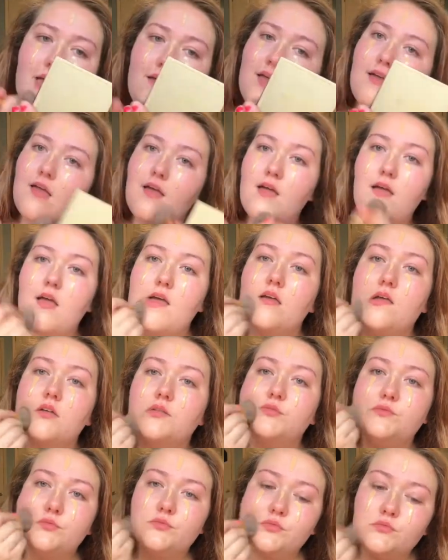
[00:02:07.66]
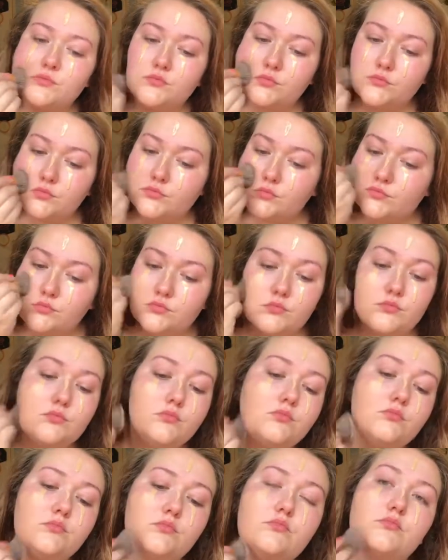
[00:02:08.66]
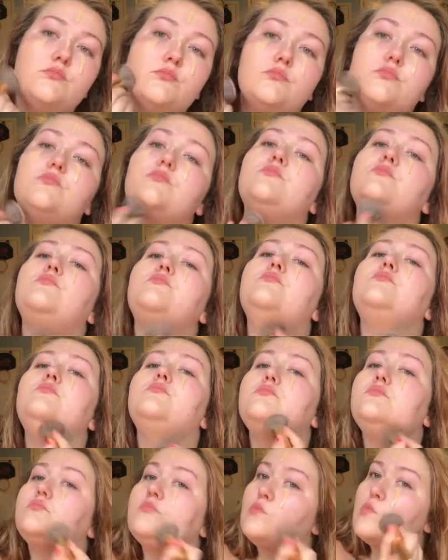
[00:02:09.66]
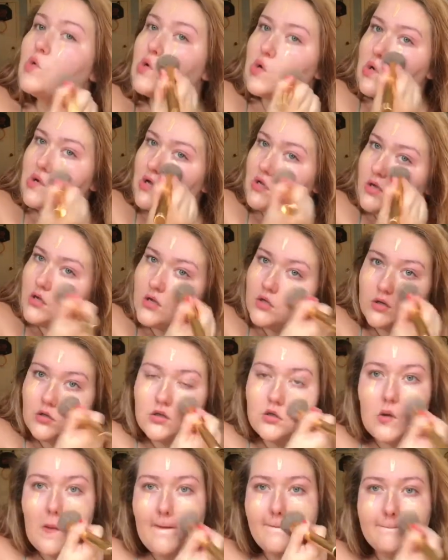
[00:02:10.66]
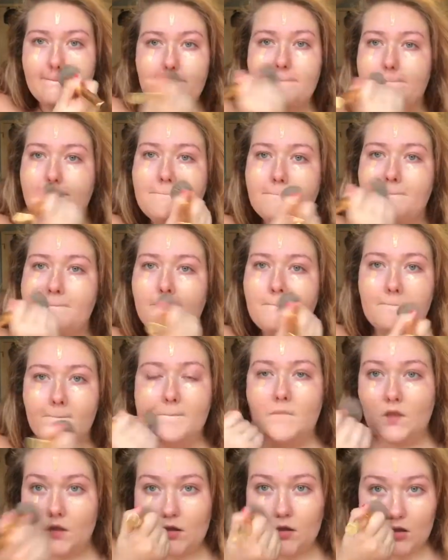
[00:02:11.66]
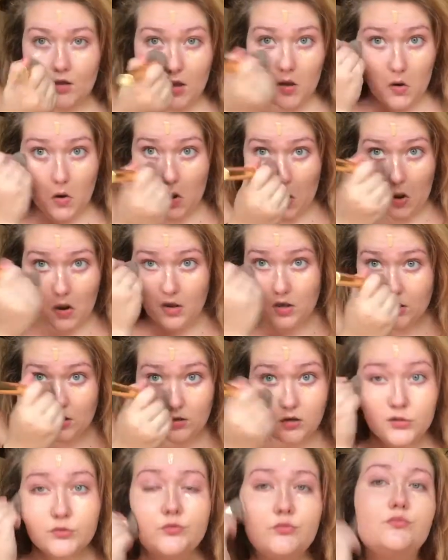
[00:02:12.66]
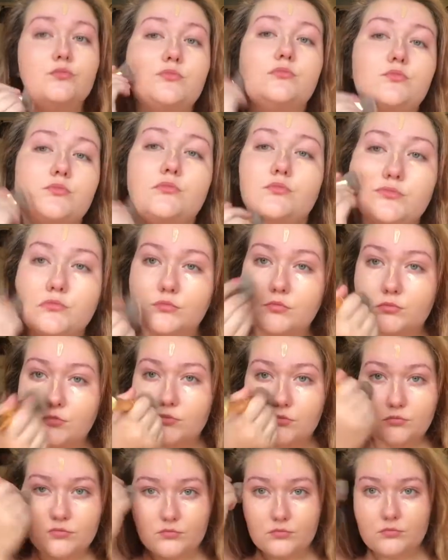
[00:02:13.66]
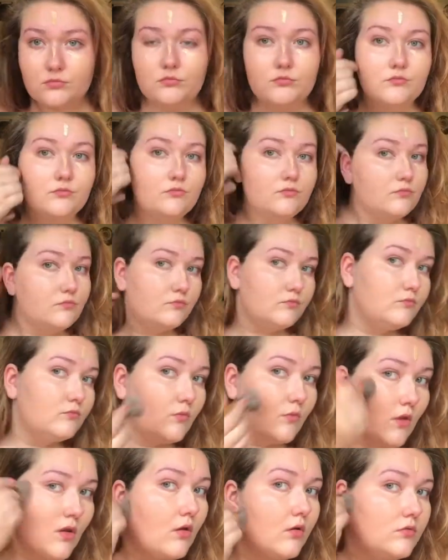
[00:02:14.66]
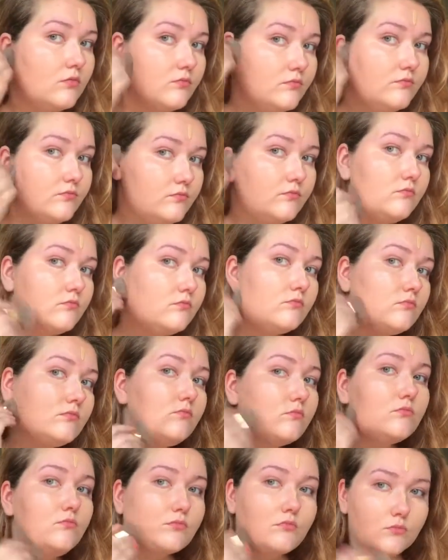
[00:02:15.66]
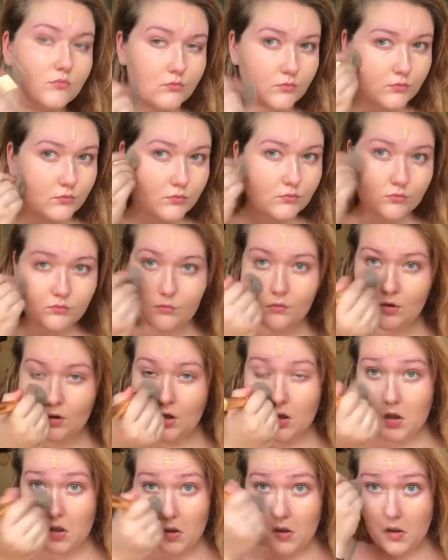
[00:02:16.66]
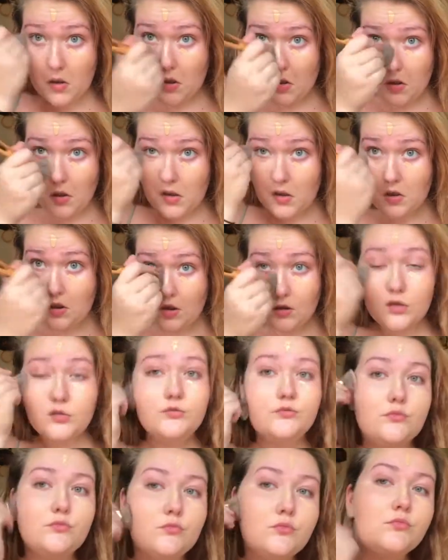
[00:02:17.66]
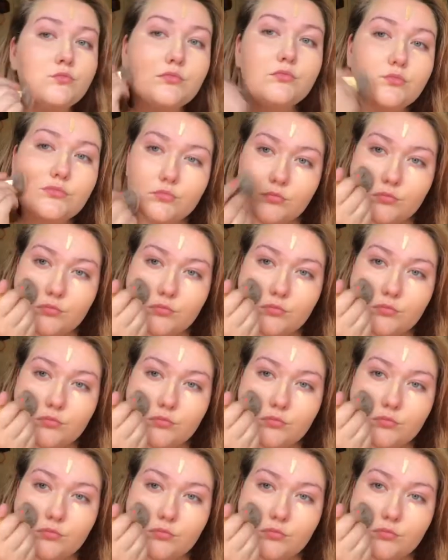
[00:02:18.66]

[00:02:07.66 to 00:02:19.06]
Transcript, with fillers: in with the Y six from Morphe. A lot of YouTubers really rave about it on their channels. So I was like, me being the person I am, of course I'm going to go try it out. So I went and got it,